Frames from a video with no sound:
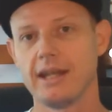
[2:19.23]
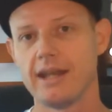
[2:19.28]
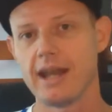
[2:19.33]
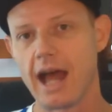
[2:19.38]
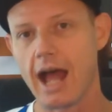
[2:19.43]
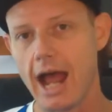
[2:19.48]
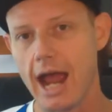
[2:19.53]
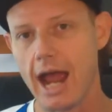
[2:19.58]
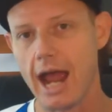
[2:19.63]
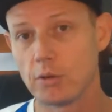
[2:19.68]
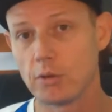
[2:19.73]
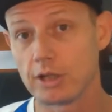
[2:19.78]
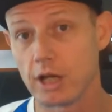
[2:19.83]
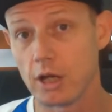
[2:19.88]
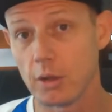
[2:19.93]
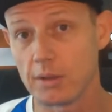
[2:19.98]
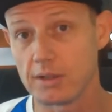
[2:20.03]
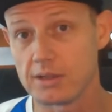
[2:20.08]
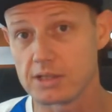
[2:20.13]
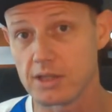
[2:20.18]
and I will
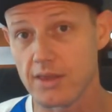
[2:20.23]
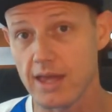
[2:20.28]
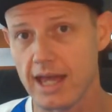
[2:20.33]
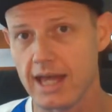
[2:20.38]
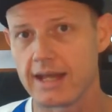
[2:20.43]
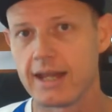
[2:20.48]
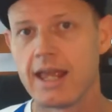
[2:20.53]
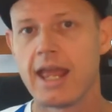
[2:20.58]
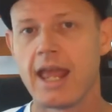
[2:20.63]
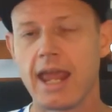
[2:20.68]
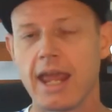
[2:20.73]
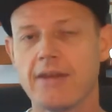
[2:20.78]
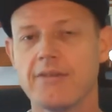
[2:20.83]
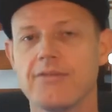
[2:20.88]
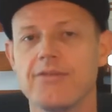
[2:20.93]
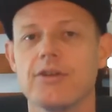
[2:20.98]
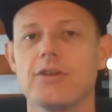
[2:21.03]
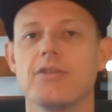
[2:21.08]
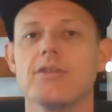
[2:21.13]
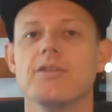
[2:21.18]
go into that in
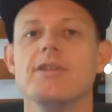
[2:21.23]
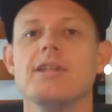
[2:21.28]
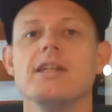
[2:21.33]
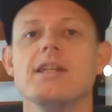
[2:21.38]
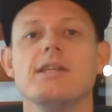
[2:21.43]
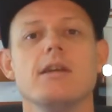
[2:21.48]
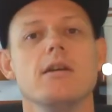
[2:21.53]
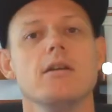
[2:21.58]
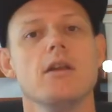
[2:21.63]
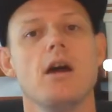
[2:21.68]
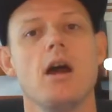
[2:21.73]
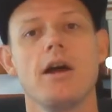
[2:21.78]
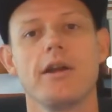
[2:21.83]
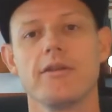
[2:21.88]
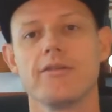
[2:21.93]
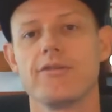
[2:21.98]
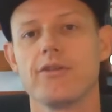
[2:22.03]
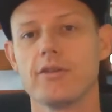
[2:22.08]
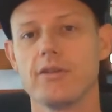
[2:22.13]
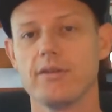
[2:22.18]
further detail on
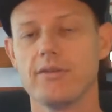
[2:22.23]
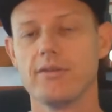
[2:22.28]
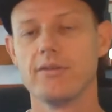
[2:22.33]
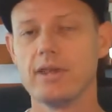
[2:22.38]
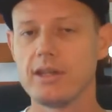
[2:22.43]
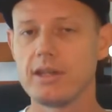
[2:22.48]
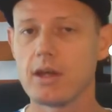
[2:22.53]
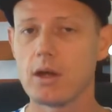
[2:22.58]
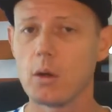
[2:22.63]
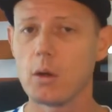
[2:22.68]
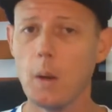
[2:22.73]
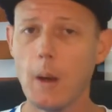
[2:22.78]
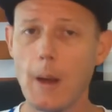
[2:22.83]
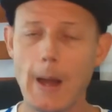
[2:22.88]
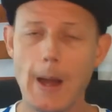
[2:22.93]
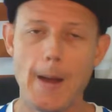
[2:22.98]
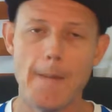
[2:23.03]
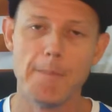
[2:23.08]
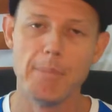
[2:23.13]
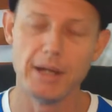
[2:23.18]
a further video.
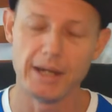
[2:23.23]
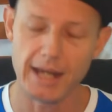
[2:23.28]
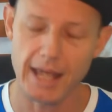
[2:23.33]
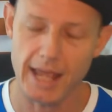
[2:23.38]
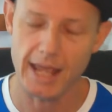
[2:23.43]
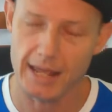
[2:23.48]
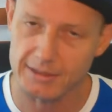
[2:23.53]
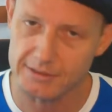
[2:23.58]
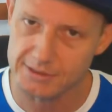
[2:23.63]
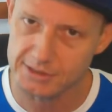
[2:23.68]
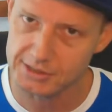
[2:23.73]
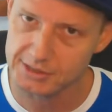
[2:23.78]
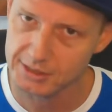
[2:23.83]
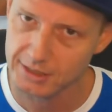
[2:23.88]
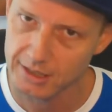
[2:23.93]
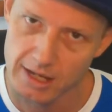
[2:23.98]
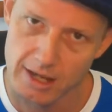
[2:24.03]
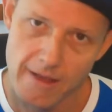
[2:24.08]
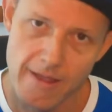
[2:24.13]
But hence,